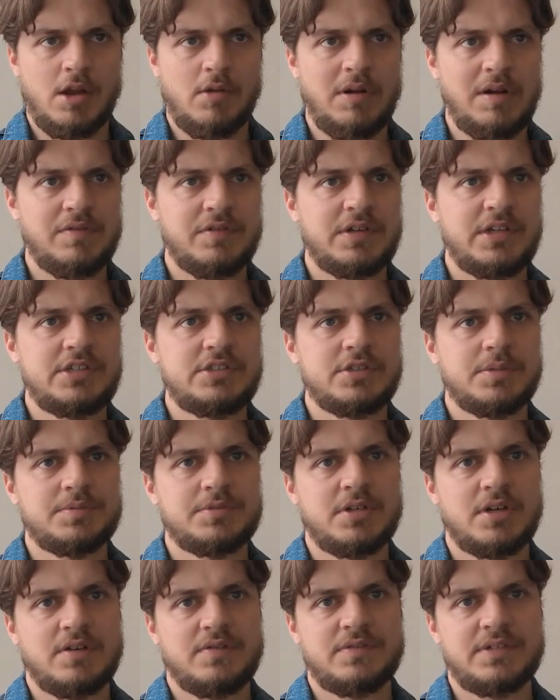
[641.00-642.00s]
However, Nietzsche
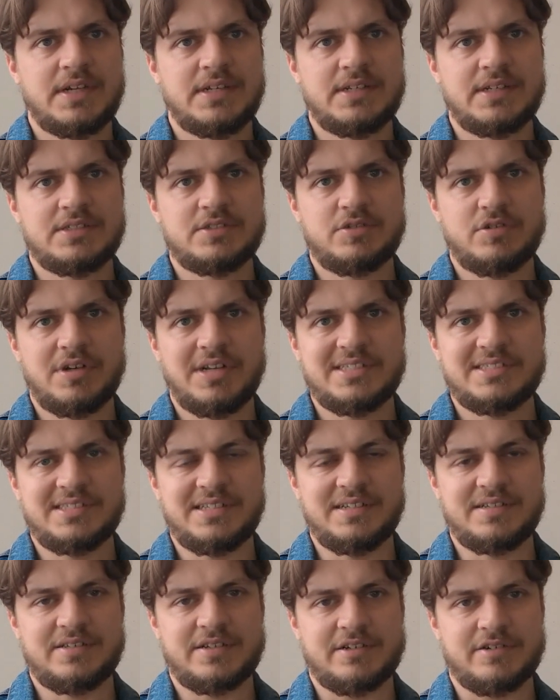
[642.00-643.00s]
observed that as soon as
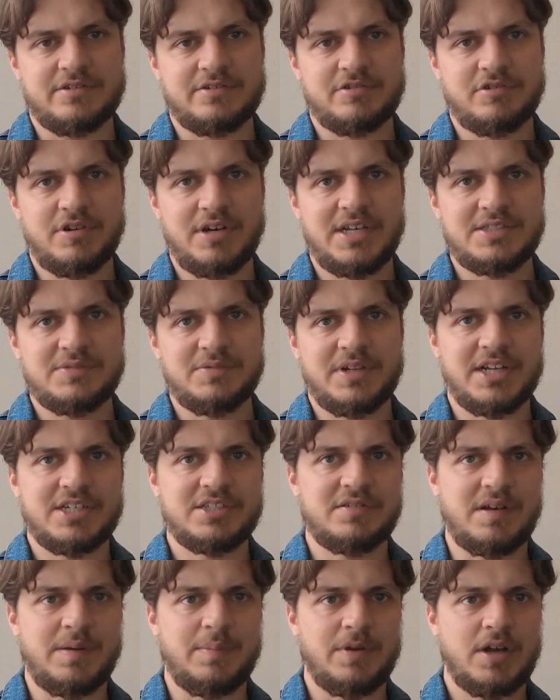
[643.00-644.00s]
the tarantulas would
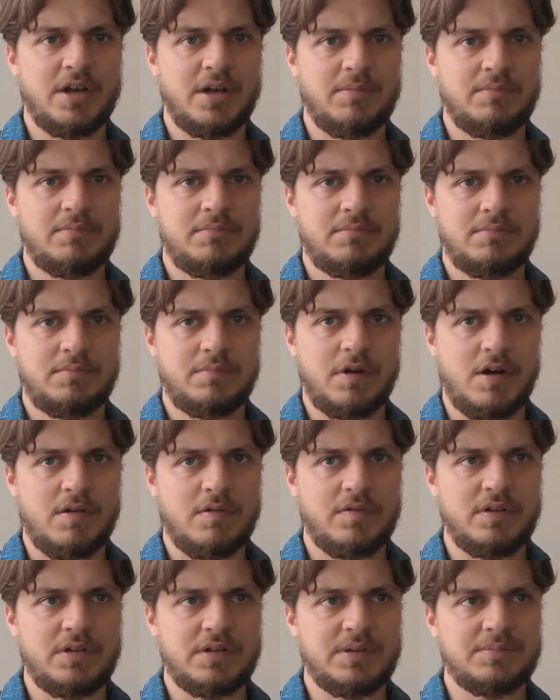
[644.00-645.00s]
actually become
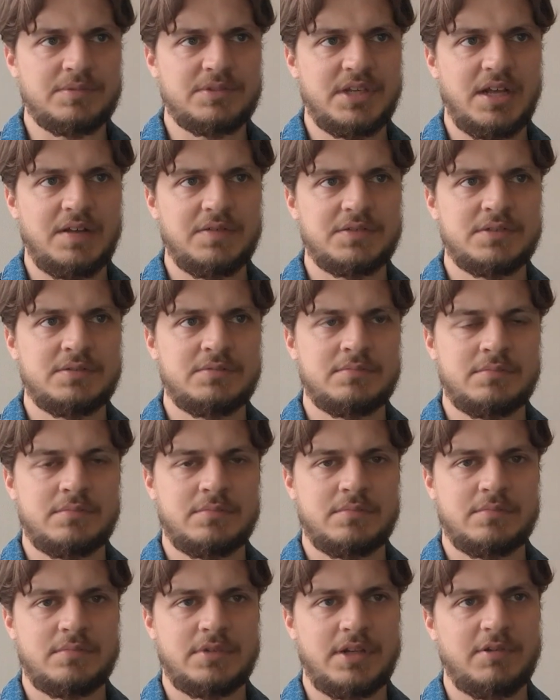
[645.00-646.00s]
powerful themselves,
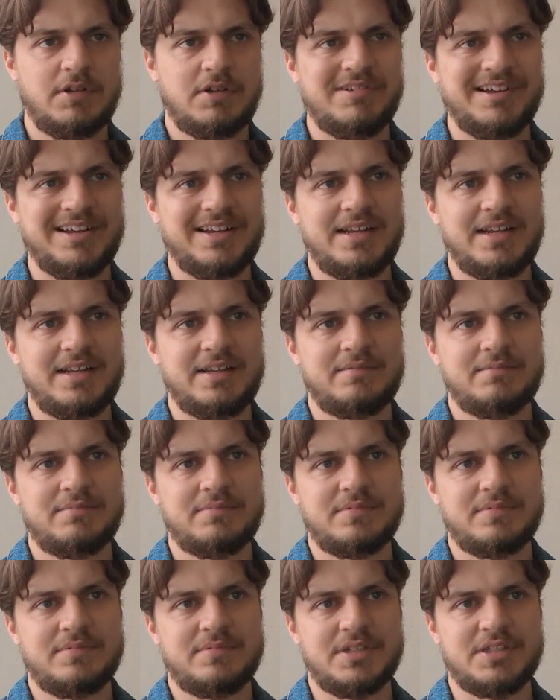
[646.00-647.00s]
they will quickly
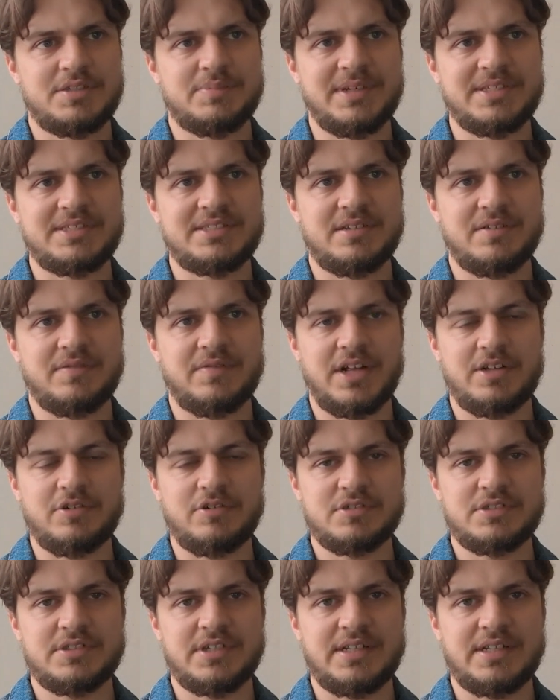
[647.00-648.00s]
dismiss the
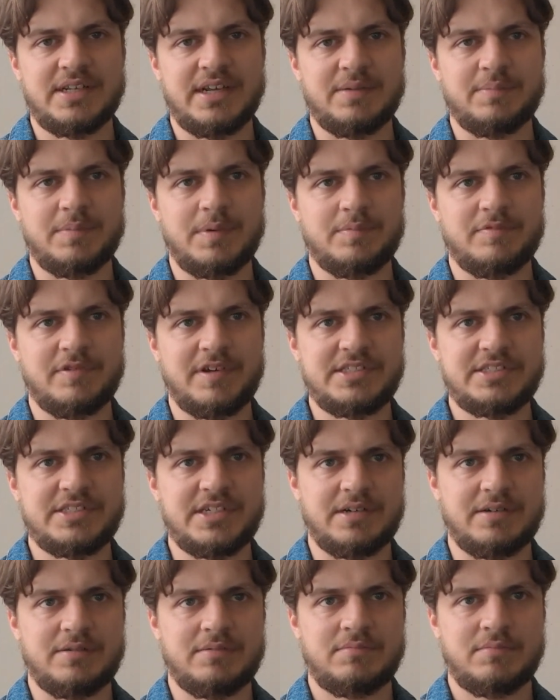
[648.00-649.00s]
values that they have been
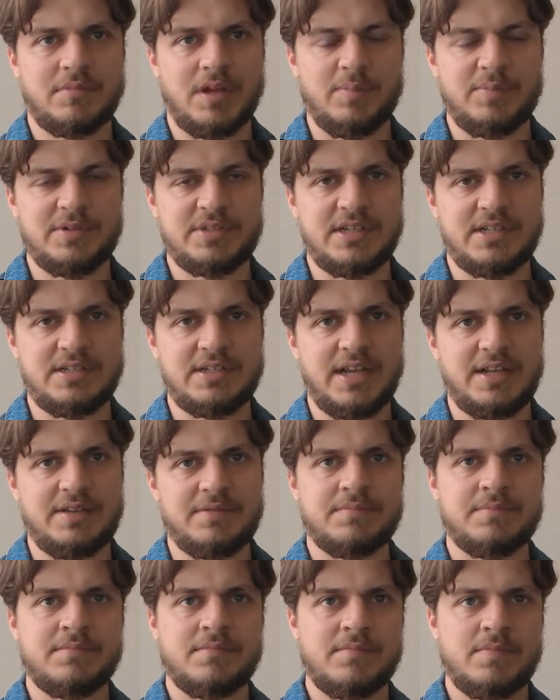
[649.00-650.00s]
preaching up until
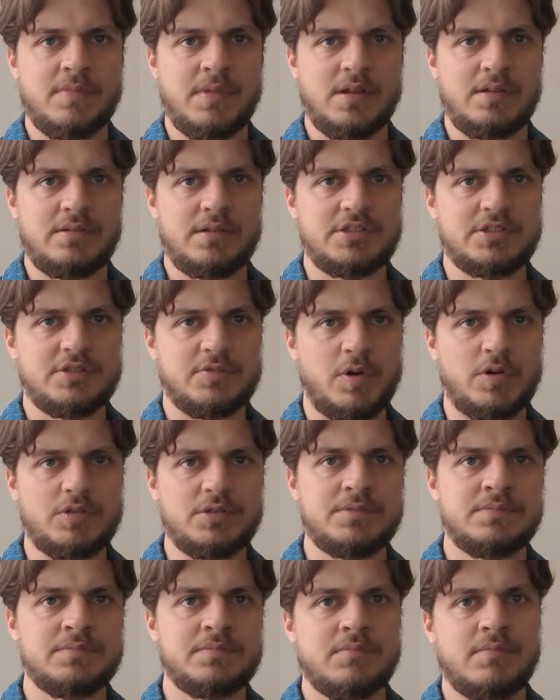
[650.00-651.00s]
then. Nietzsche
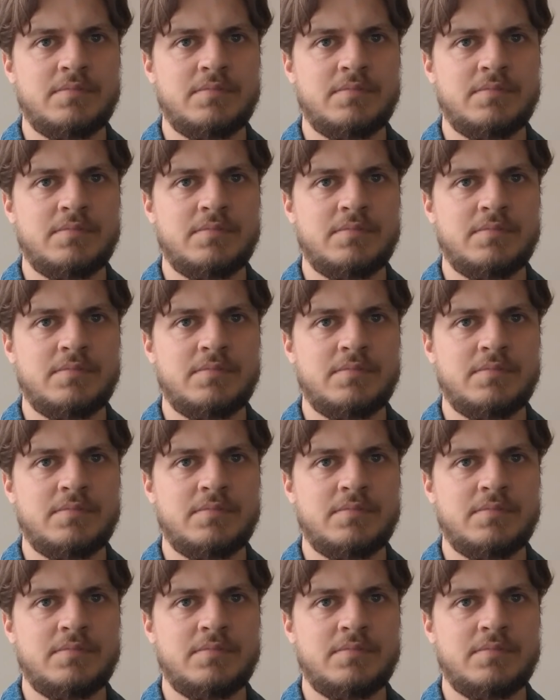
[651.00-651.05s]
wrote,